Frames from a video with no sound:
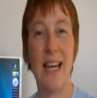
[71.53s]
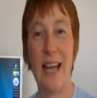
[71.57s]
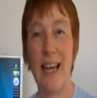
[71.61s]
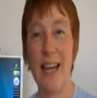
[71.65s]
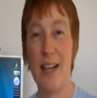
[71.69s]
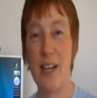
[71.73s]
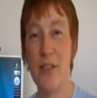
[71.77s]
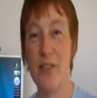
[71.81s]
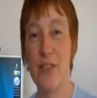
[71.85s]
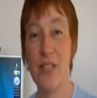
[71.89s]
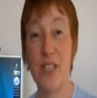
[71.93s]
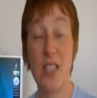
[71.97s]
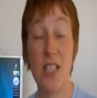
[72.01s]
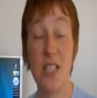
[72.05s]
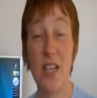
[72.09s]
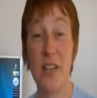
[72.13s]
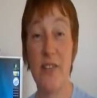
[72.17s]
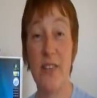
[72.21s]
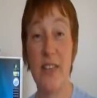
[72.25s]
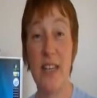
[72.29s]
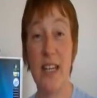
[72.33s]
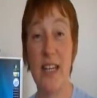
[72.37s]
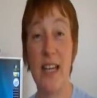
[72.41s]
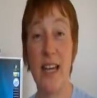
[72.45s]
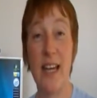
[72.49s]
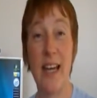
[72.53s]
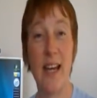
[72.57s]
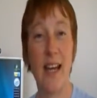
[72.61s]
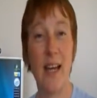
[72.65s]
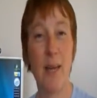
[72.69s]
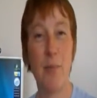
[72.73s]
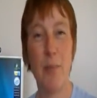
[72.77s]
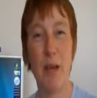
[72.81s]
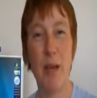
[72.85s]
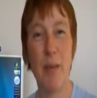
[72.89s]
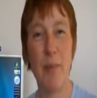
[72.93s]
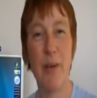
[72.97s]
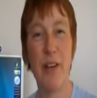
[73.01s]
and I've surfed the net,
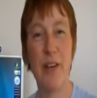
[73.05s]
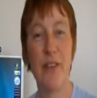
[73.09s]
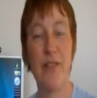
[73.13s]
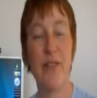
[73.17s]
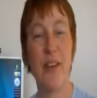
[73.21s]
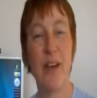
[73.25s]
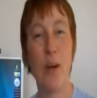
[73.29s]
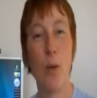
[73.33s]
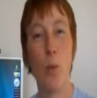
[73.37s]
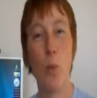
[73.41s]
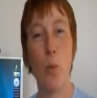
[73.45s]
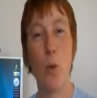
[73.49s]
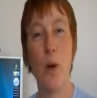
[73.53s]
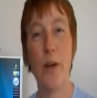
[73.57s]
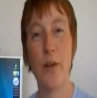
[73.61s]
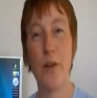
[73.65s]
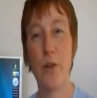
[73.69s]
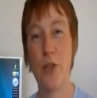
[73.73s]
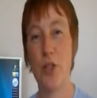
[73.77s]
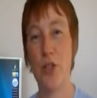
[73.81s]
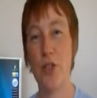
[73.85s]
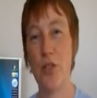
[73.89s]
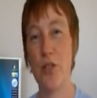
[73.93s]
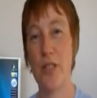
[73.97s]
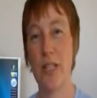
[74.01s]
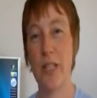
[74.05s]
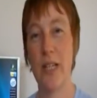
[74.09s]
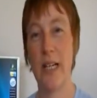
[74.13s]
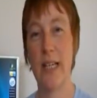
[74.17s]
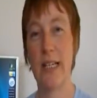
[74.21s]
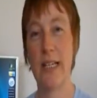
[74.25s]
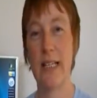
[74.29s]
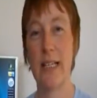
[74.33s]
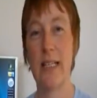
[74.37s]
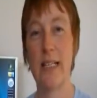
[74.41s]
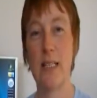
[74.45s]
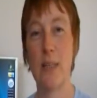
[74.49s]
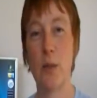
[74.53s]
and maybe I've found one or two
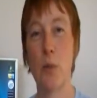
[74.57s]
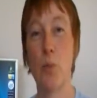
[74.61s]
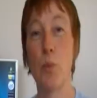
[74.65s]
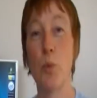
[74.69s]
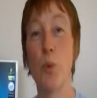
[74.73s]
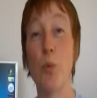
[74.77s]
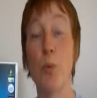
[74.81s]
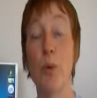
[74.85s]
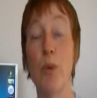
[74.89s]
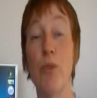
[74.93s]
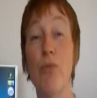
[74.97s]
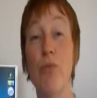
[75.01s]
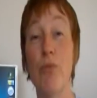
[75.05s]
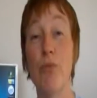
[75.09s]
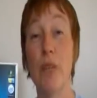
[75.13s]
titles that would be